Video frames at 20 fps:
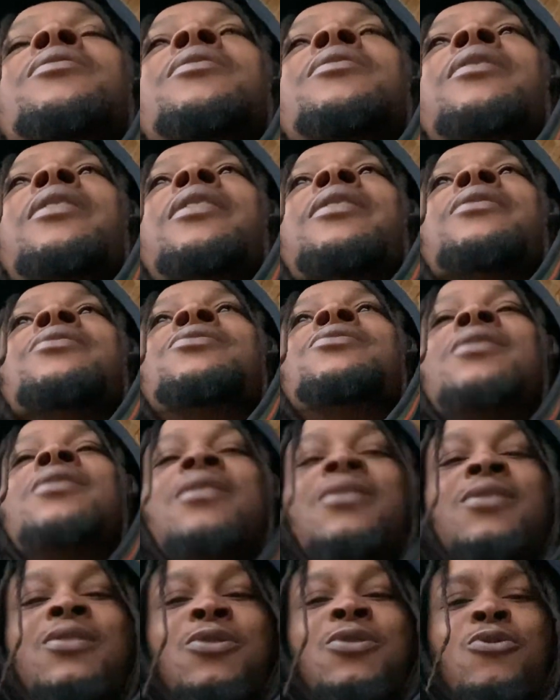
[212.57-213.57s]

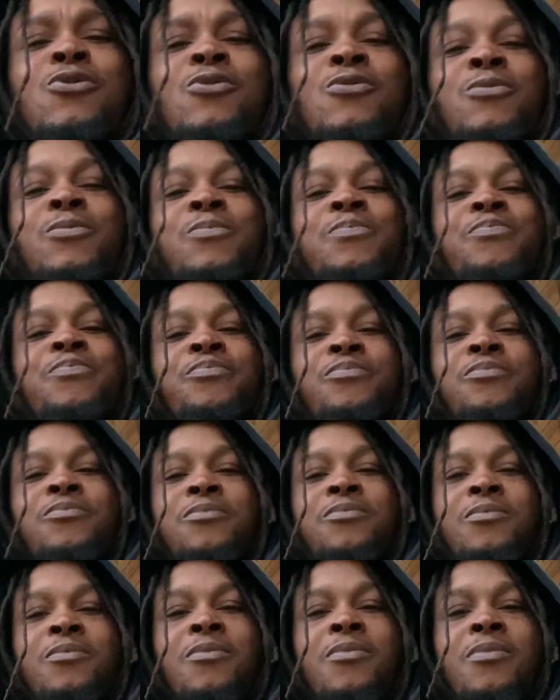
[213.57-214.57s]
intent to
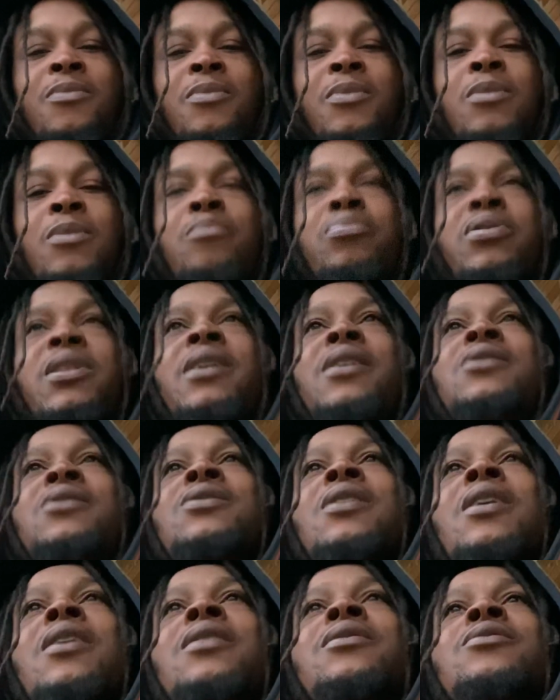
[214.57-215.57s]
please
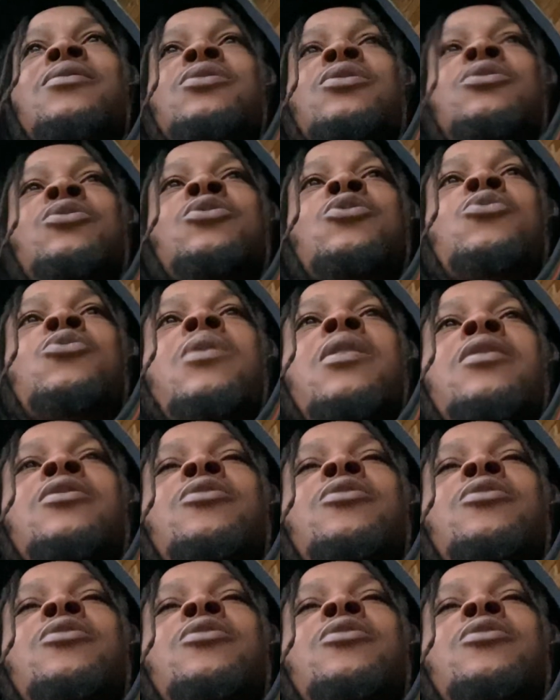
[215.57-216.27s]
others or do well.